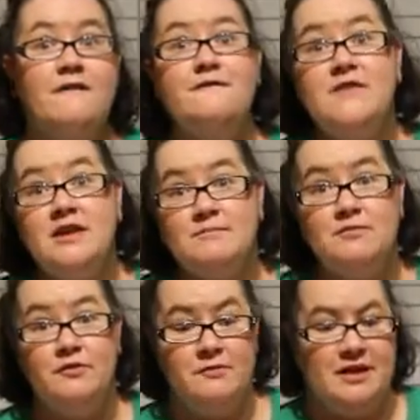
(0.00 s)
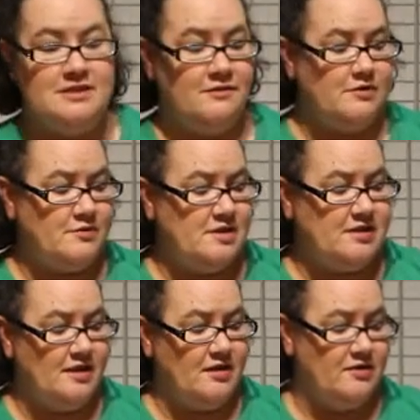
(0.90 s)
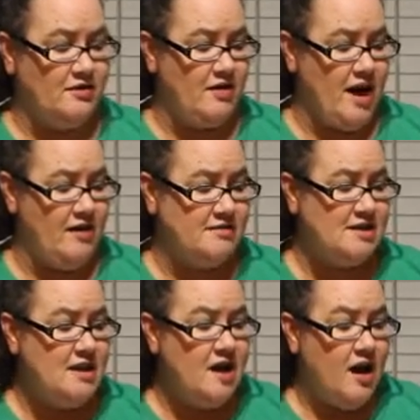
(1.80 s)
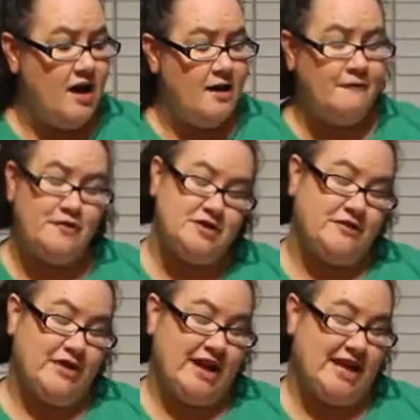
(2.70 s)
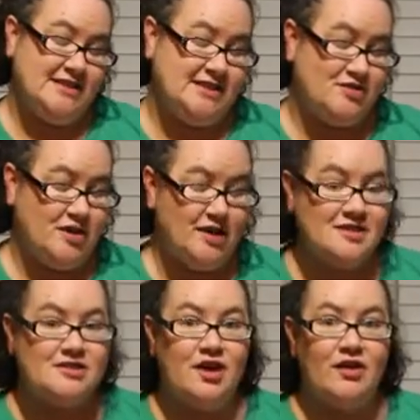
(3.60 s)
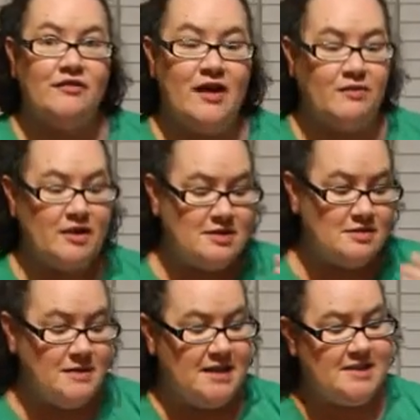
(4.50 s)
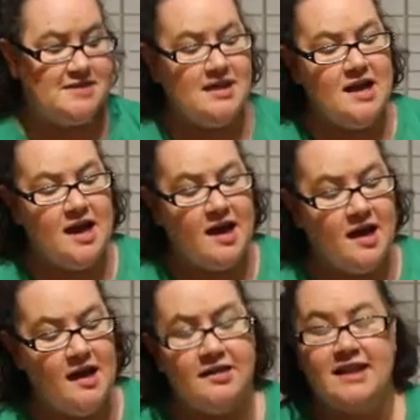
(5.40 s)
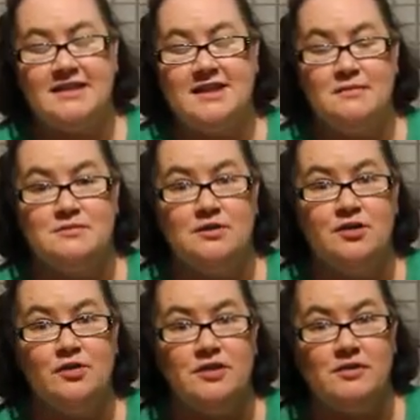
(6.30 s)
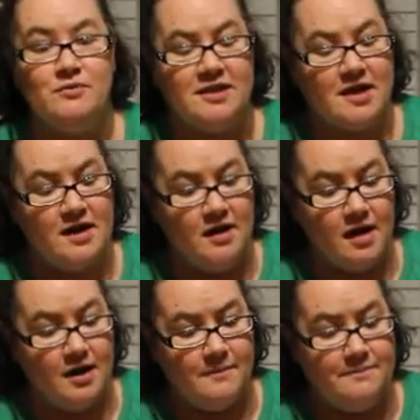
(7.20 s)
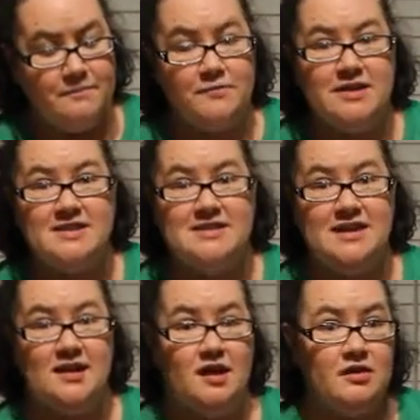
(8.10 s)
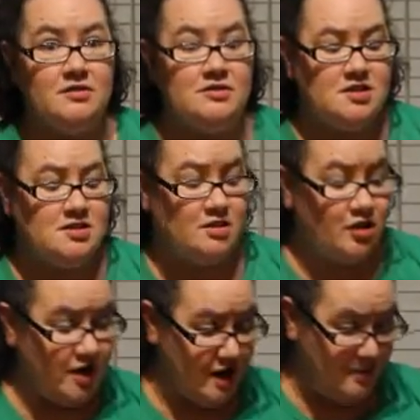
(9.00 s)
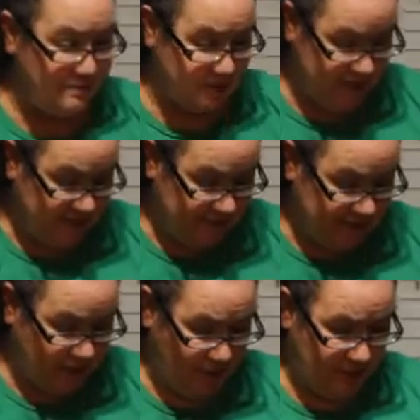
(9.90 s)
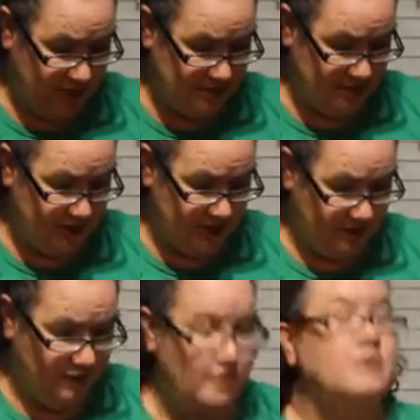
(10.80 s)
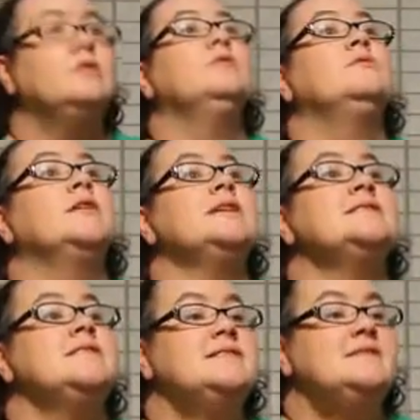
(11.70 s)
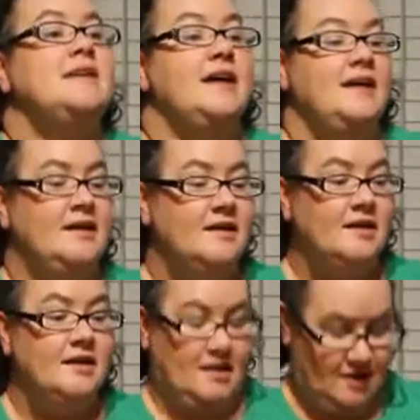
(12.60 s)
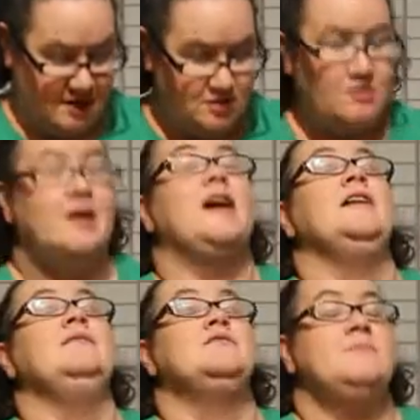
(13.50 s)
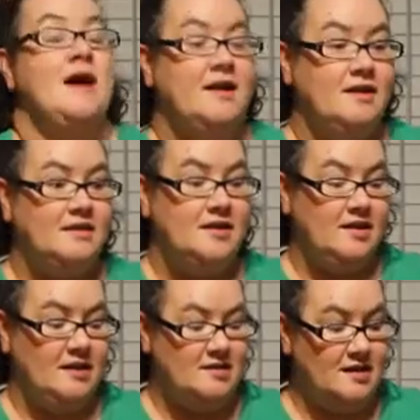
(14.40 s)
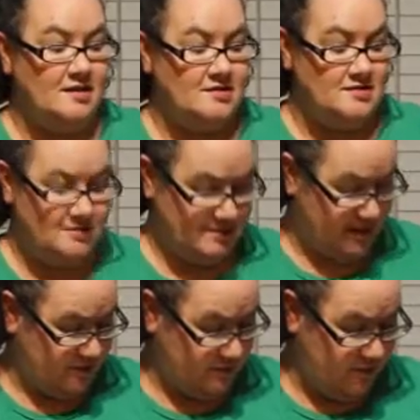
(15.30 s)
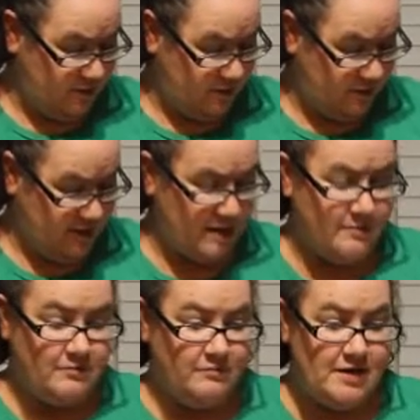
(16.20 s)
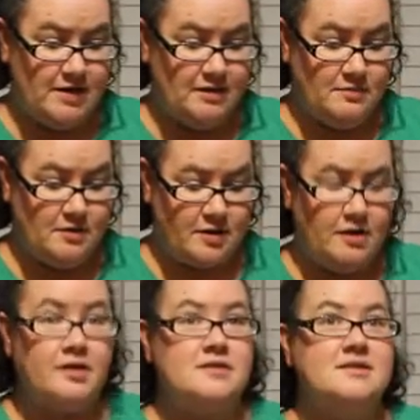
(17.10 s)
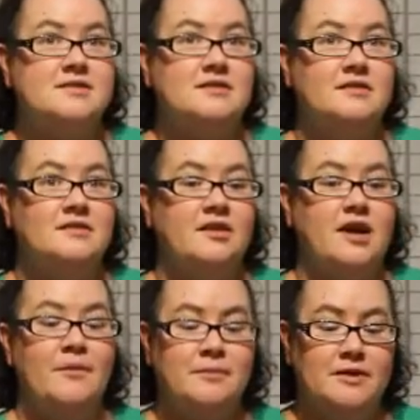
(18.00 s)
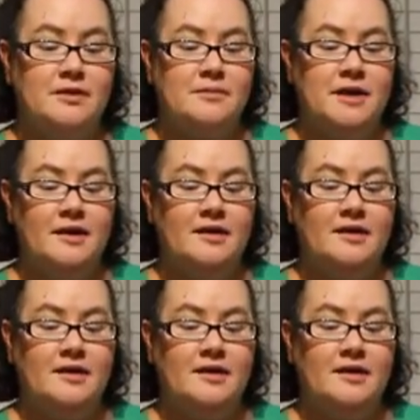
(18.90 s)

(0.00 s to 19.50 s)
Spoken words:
feet movements if we were sitting on the ground for different kinds of tricks. So if I wanted to make this, a lot of times with Loki, with a sit, I'll just look up. So when I do that, I'll go, what does this say? And I do it kind of dramatically, and then down the road when I'm reading the book, I'll just look up a little bit.